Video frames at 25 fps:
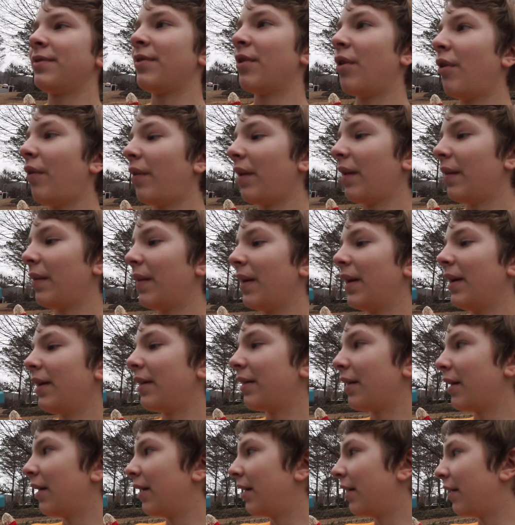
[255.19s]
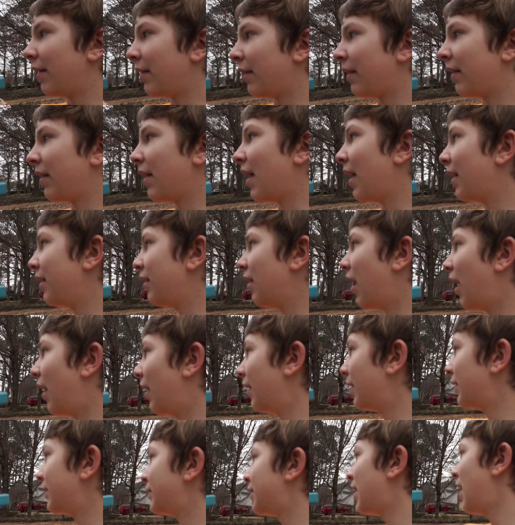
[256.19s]
They're only like
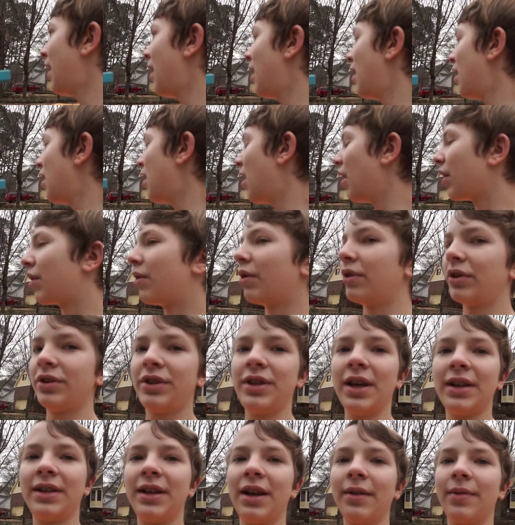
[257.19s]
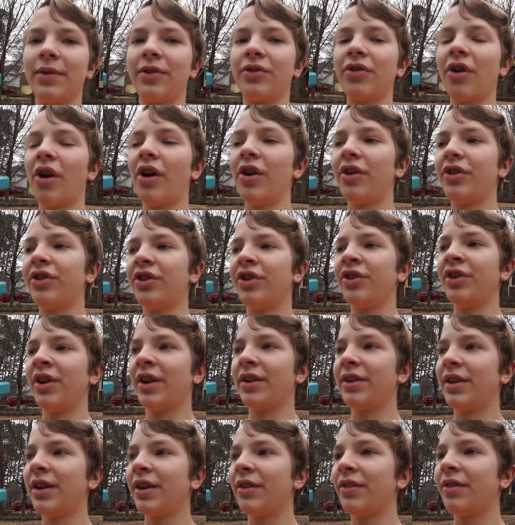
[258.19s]
$9. Of course, you have to get the charger and you
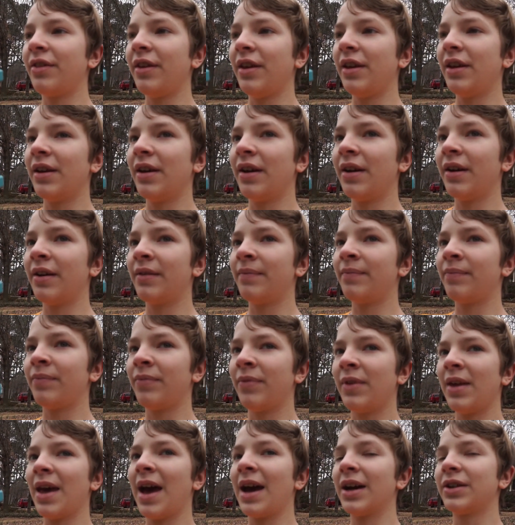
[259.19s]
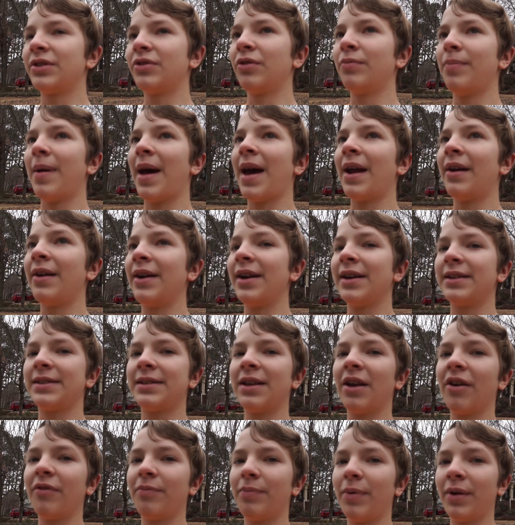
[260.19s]
have to get the actual battery
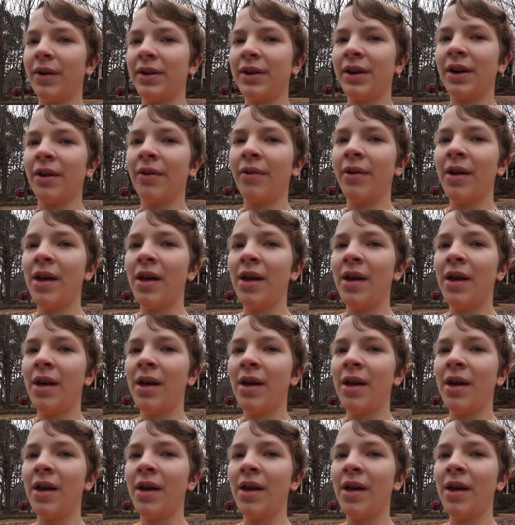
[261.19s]
itself. But you know,